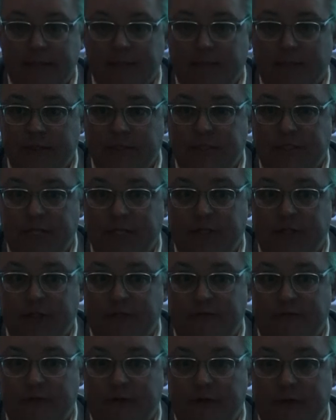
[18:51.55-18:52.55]

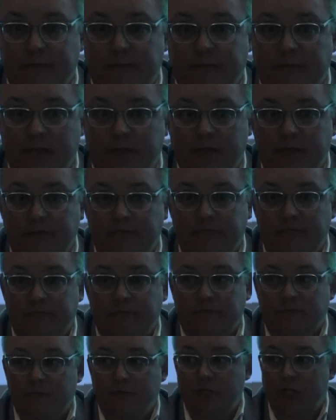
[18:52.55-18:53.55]
presentations from
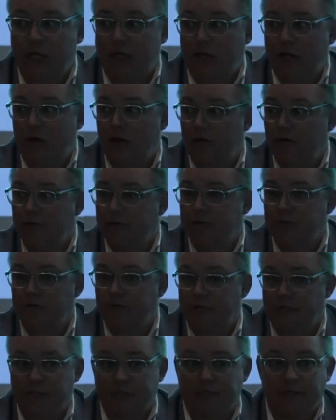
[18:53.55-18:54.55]
Jan Carlos,
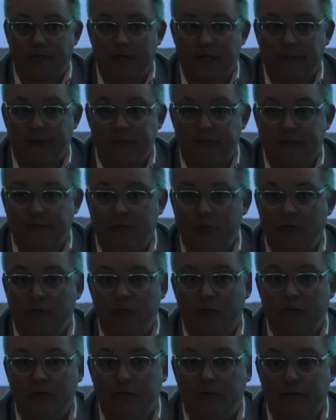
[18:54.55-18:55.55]
who's going to talk about some
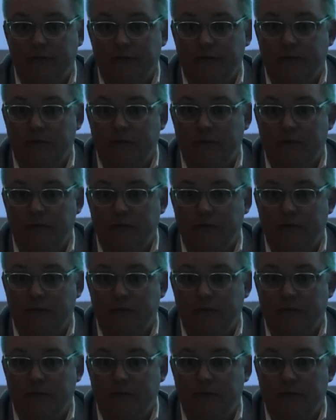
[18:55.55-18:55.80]
local